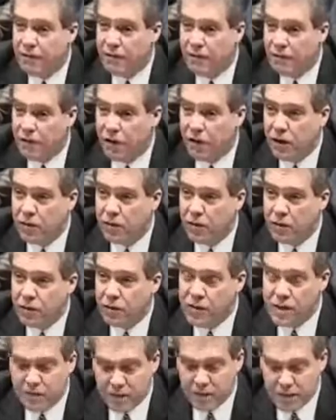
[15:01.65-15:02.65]
a vulnerable
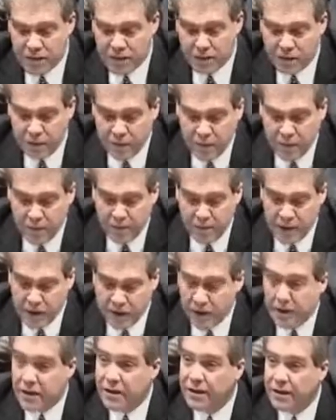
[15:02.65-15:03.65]
situation. We want to make
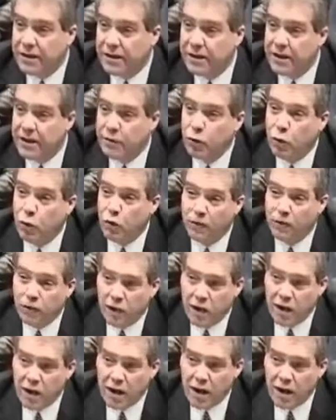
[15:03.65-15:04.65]
sure that the rule of
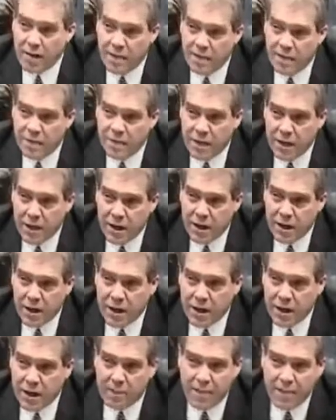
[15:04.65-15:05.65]
law
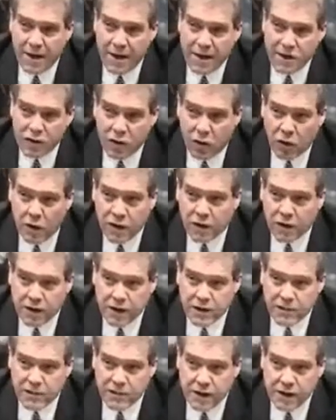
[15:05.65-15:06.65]
applies to all of
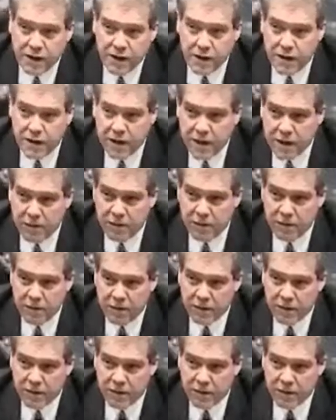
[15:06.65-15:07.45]
us fairly and equally.